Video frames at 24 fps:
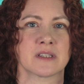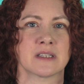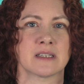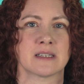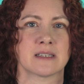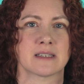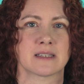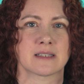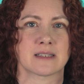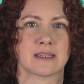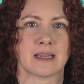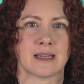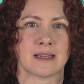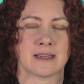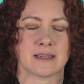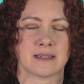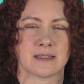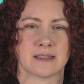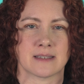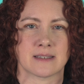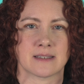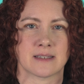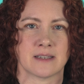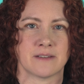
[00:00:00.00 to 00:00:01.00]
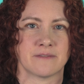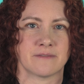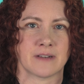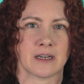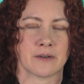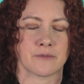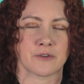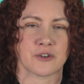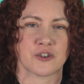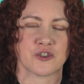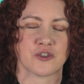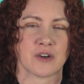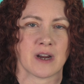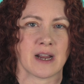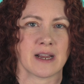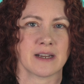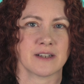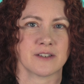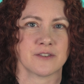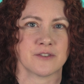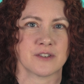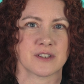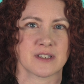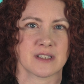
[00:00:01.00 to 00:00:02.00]
this as if I were trying
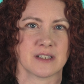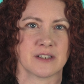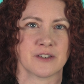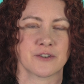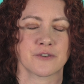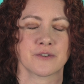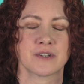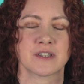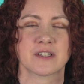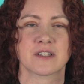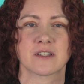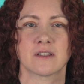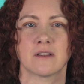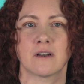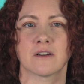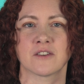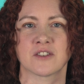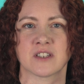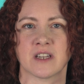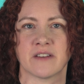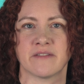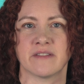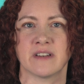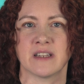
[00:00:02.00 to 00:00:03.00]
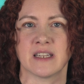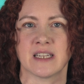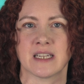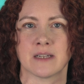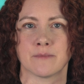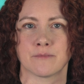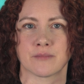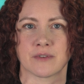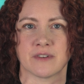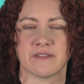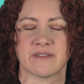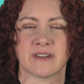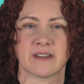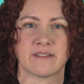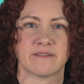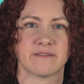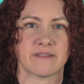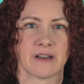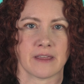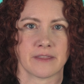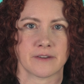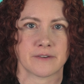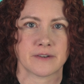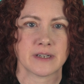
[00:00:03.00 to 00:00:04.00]
to just increase the longevity and prevent
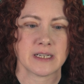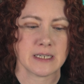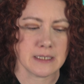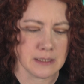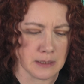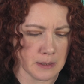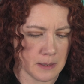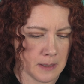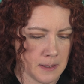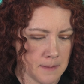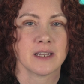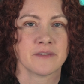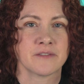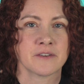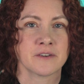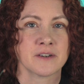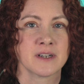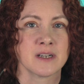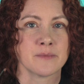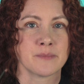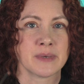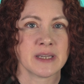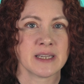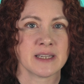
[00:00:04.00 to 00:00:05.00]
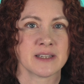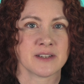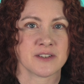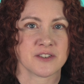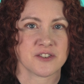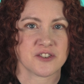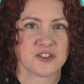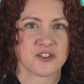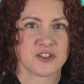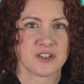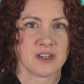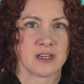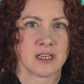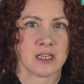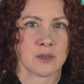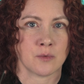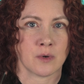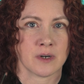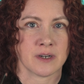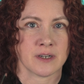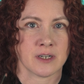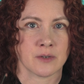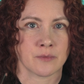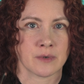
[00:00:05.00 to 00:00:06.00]
feathering. If you're in a pinch and you
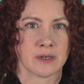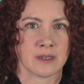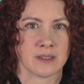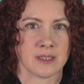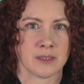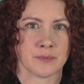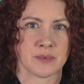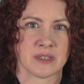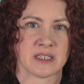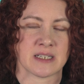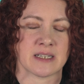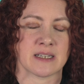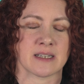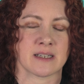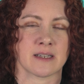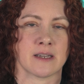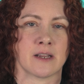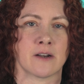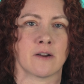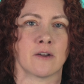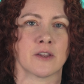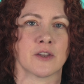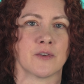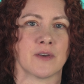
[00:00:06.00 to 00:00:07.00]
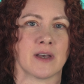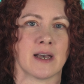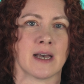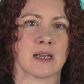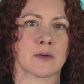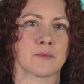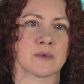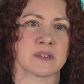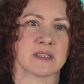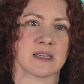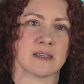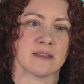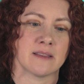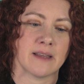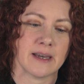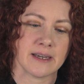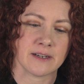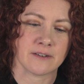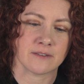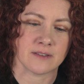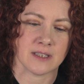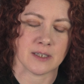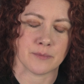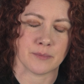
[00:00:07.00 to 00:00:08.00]
wanted to wear a lipstick and all you had was a
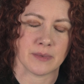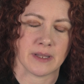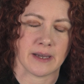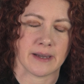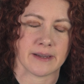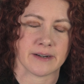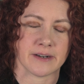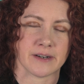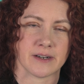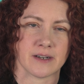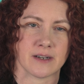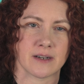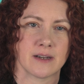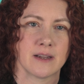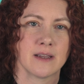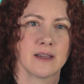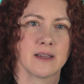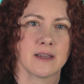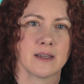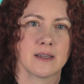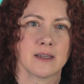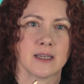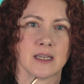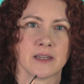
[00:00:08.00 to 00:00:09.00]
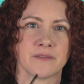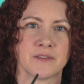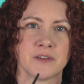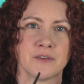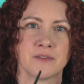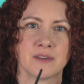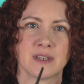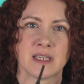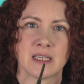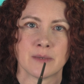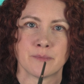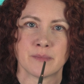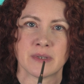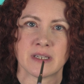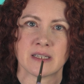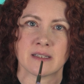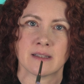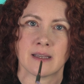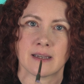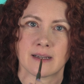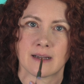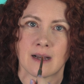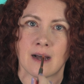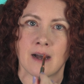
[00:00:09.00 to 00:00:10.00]
lighter lip liner, if you keep it
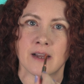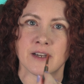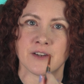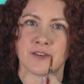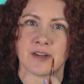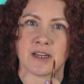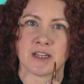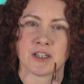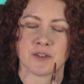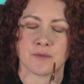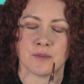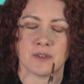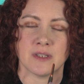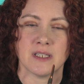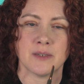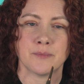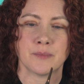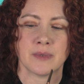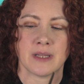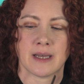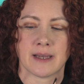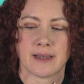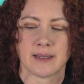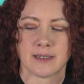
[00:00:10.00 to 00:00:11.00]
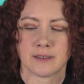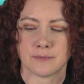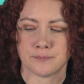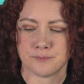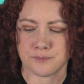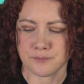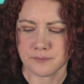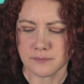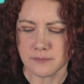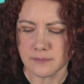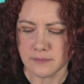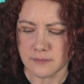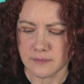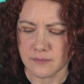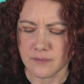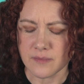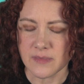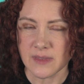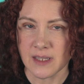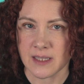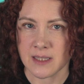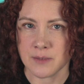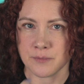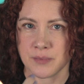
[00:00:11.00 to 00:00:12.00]
like on your actual lip line
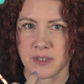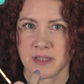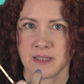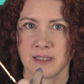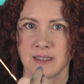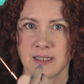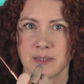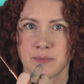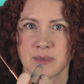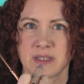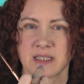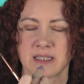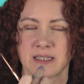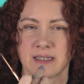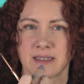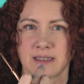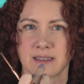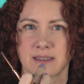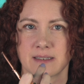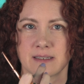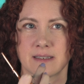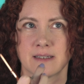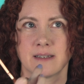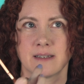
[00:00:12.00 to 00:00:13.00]
and then put the lipstick,